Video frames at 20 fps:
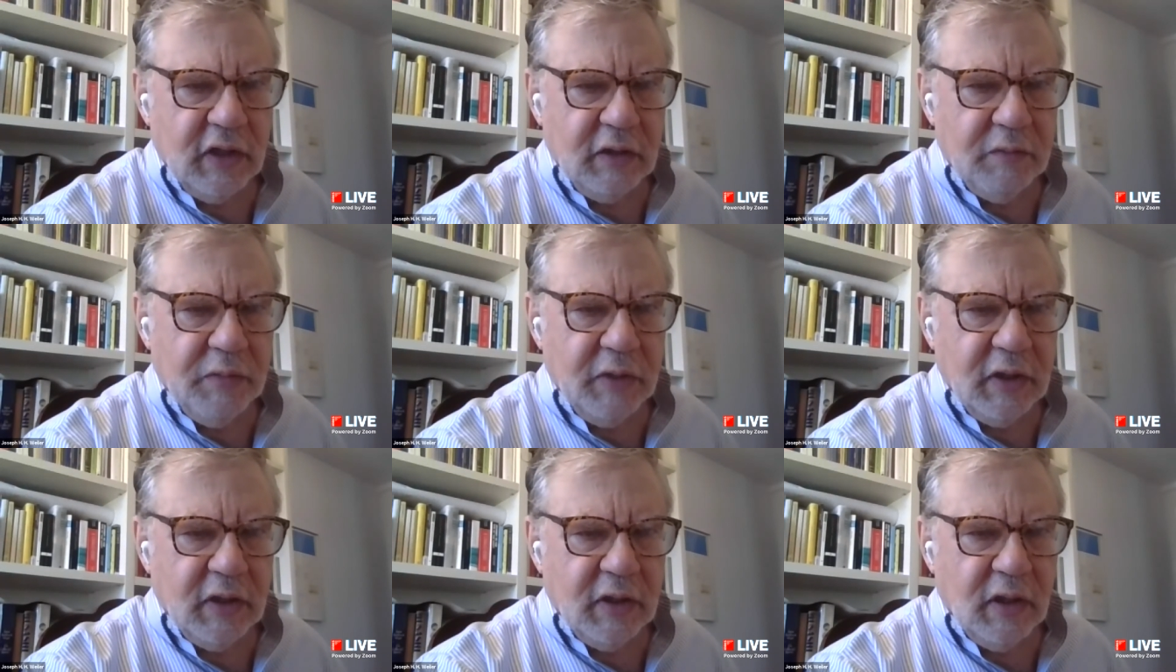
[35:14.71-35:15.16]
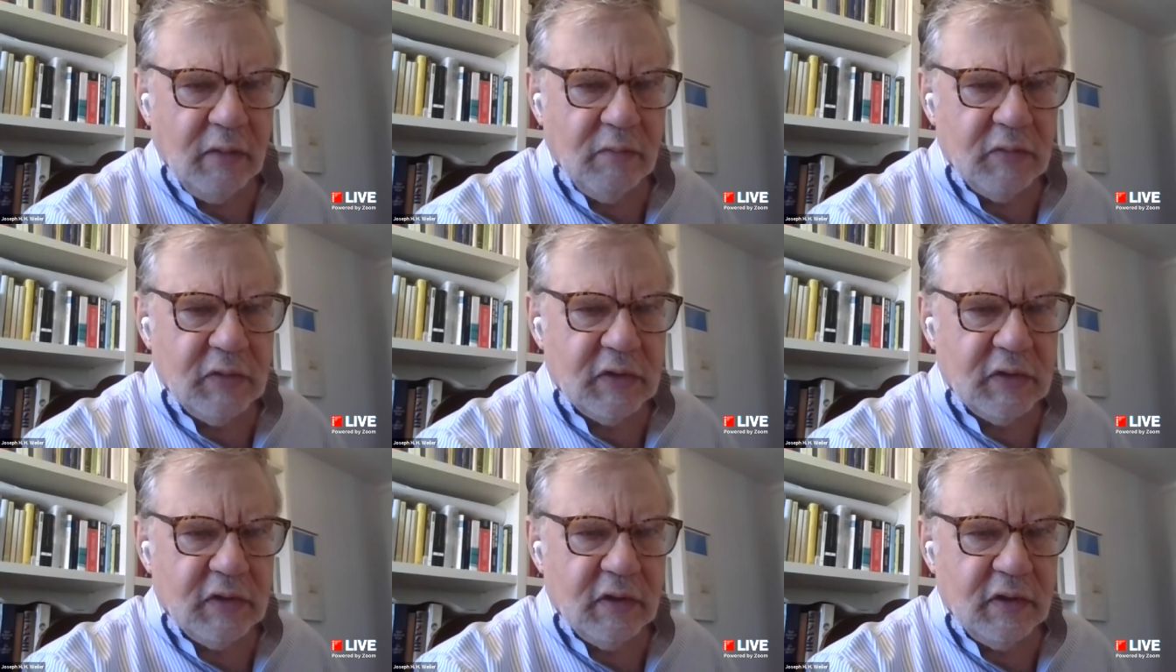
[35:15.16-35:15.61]
That
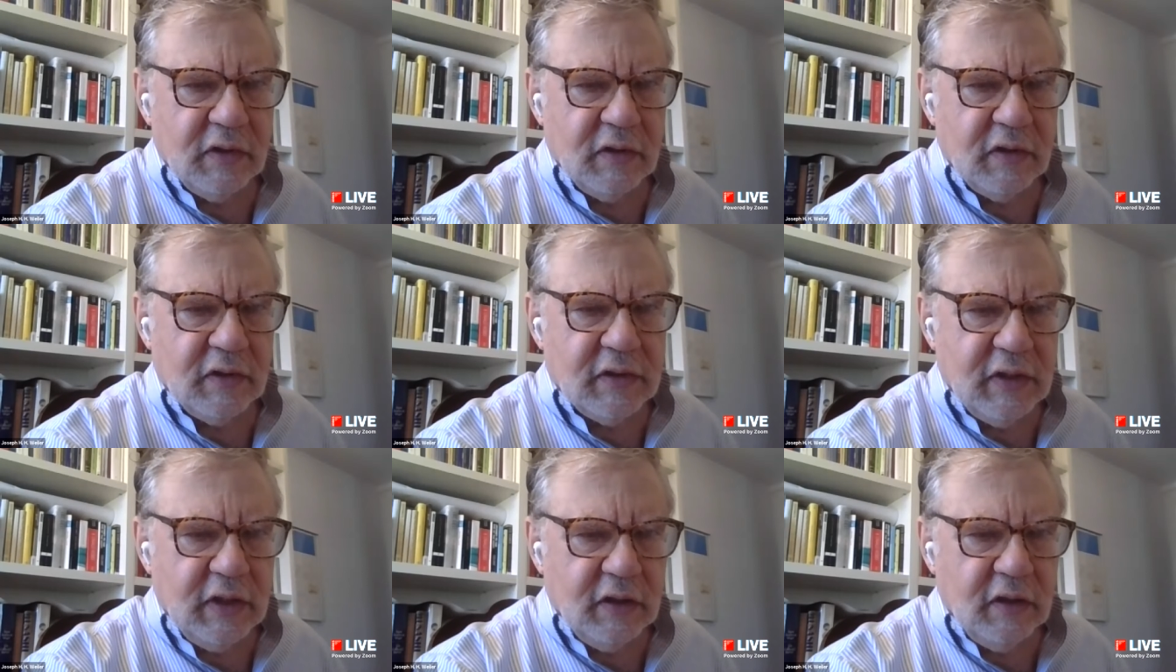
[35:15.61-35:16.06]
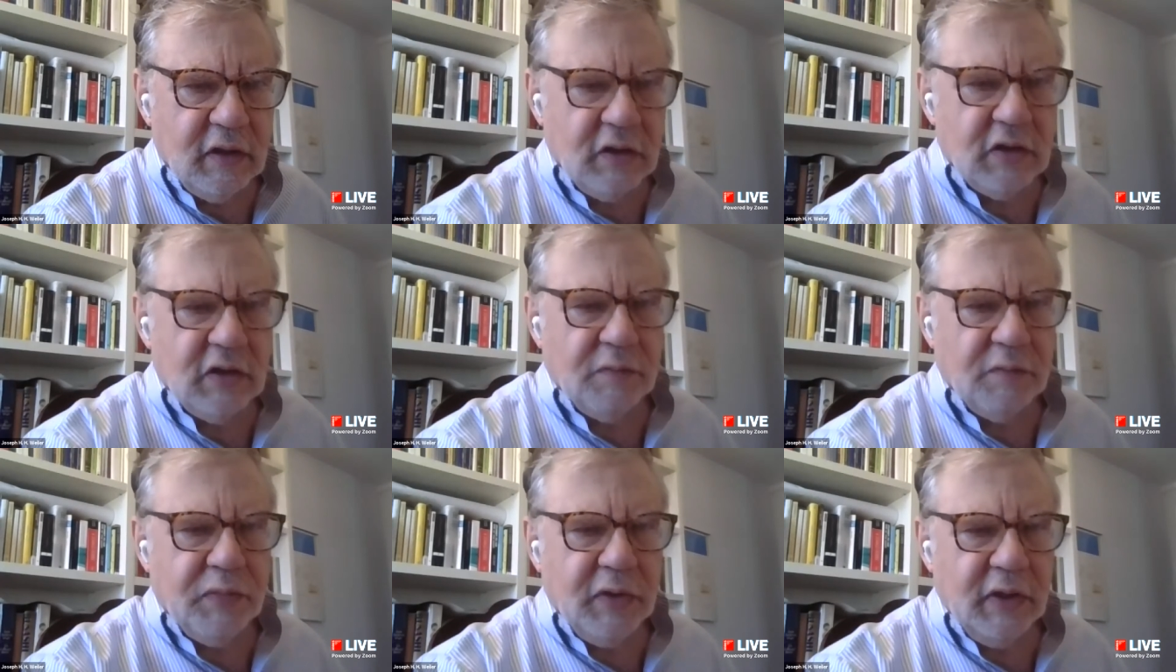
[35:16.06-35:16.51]
becomes the, the
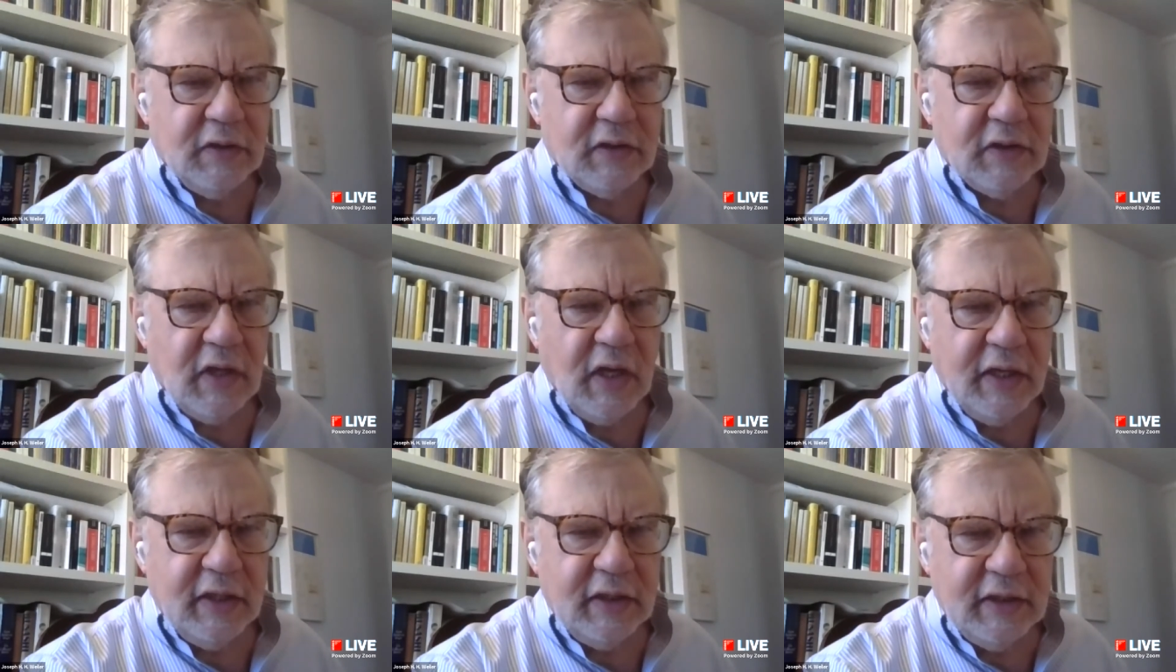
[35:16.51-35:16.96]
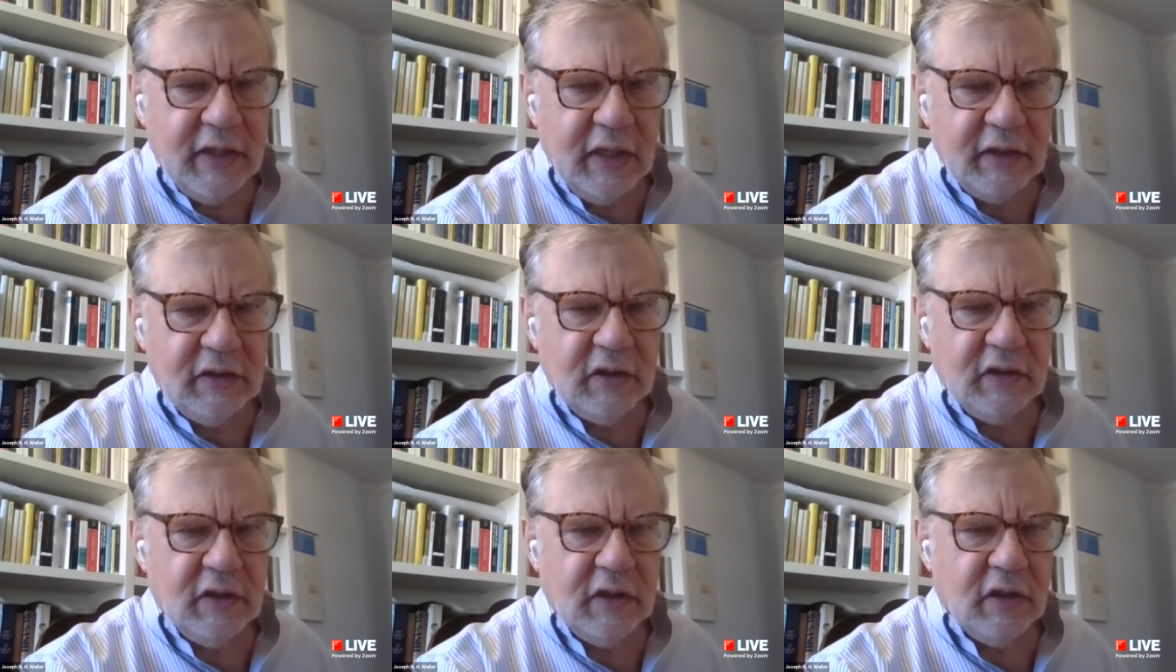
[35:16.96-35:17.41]
signature piece, the
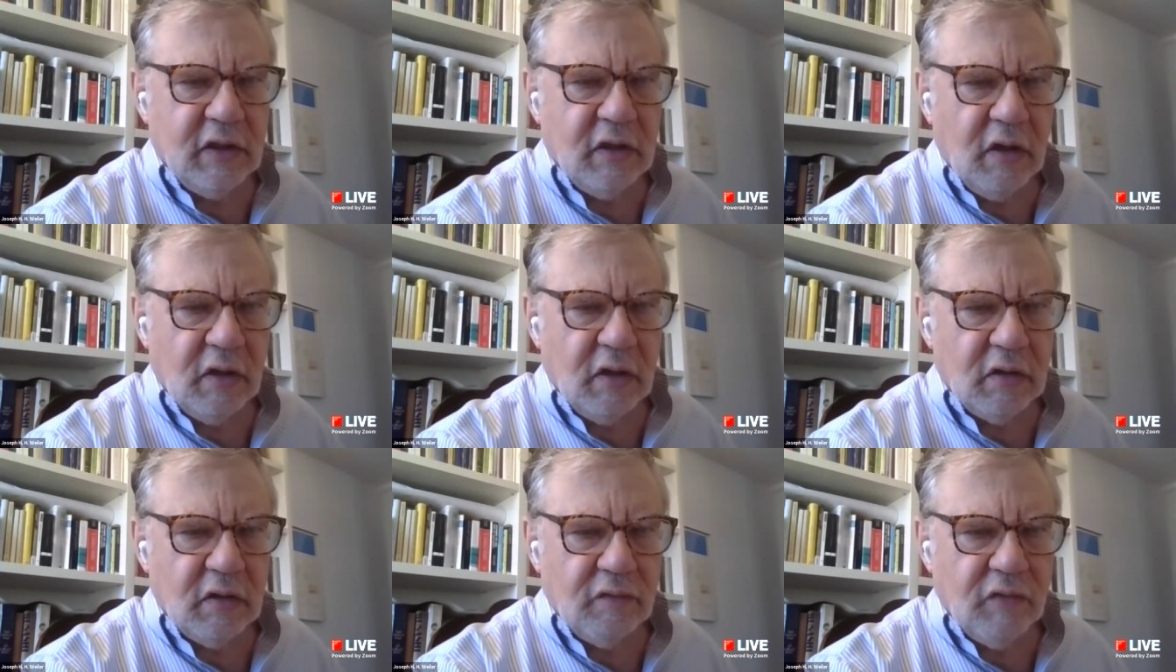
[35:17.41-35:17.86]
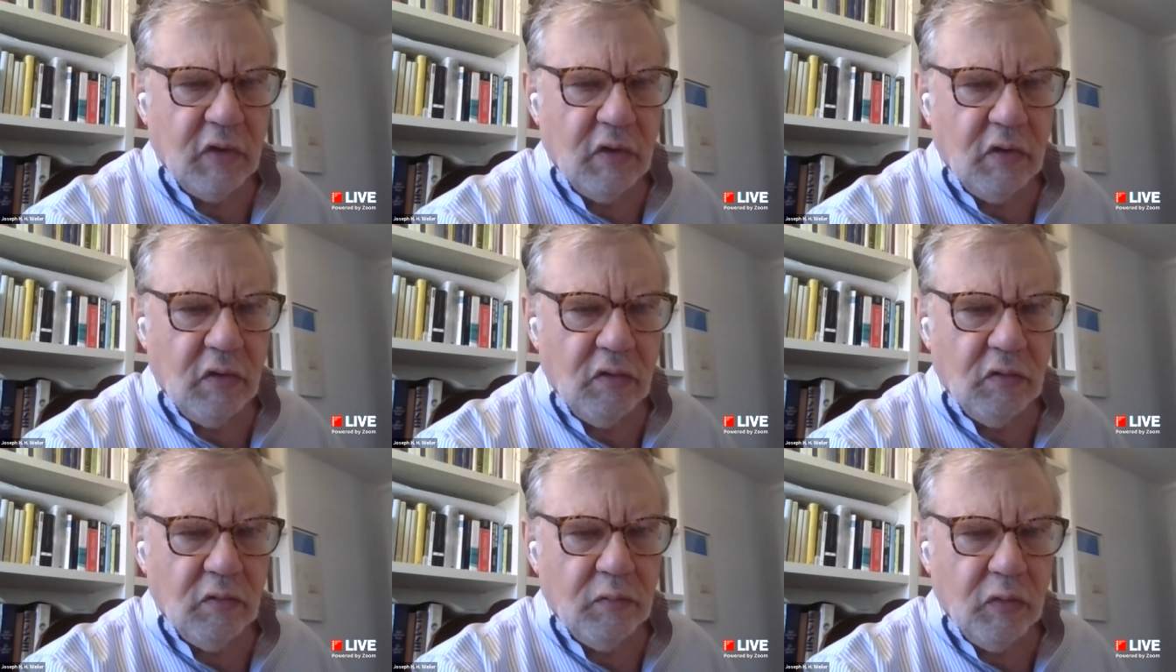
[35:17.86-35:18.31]
identity card of the
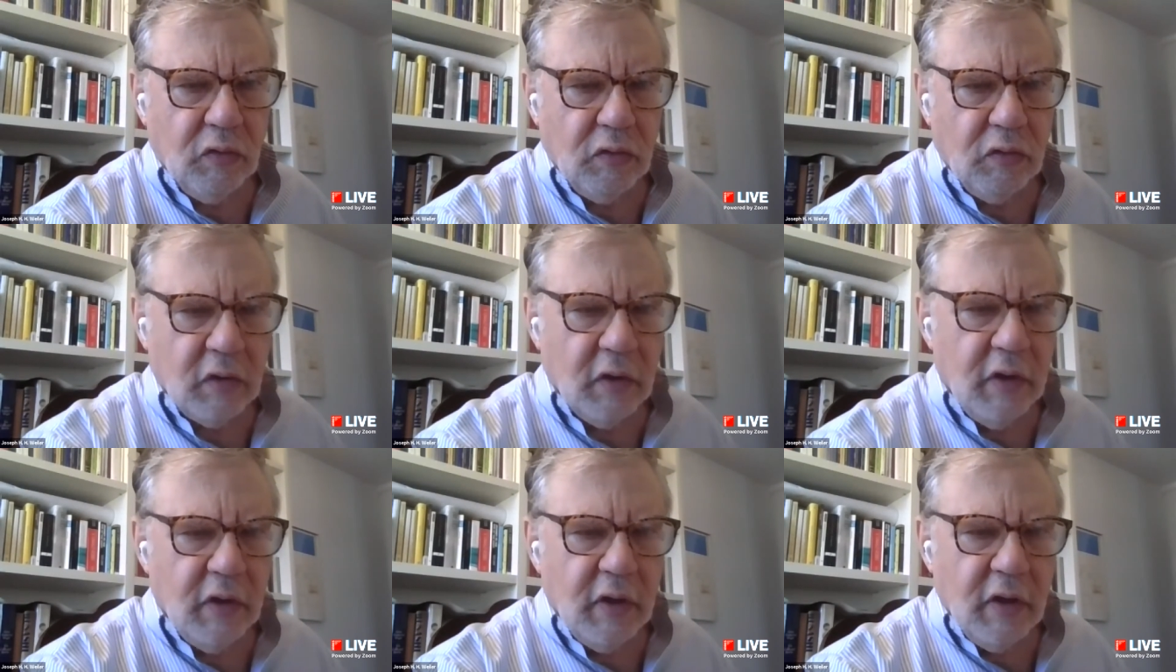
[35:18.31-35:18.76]
whole book.